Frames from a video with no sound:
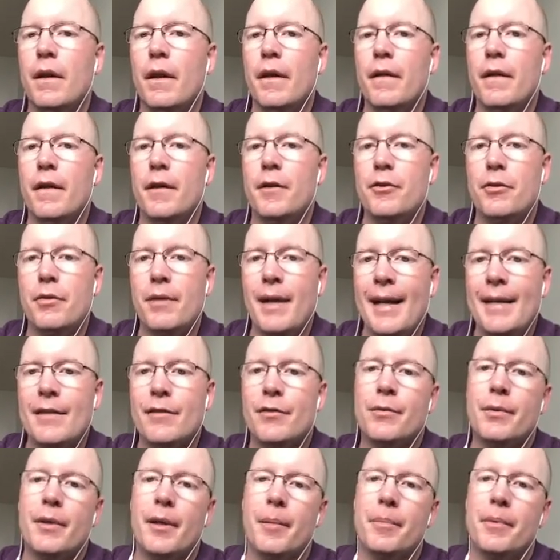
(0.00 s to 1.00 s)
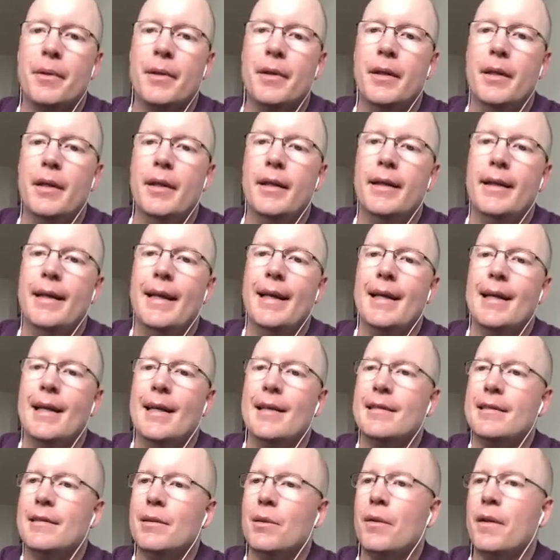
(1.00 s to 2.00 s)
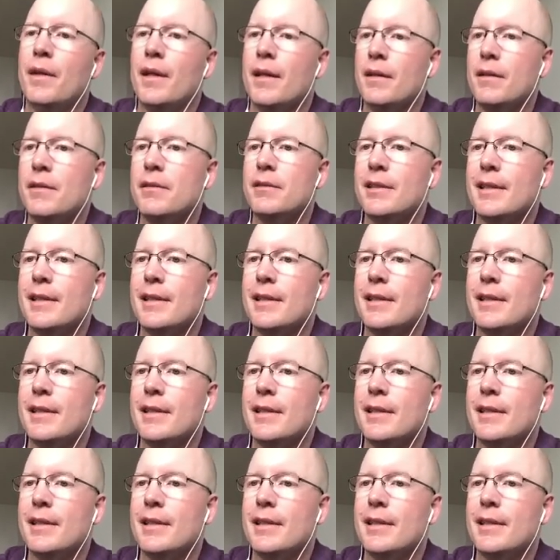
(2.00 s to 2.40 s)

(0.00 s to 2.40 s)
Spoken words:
transcript. And I still think there's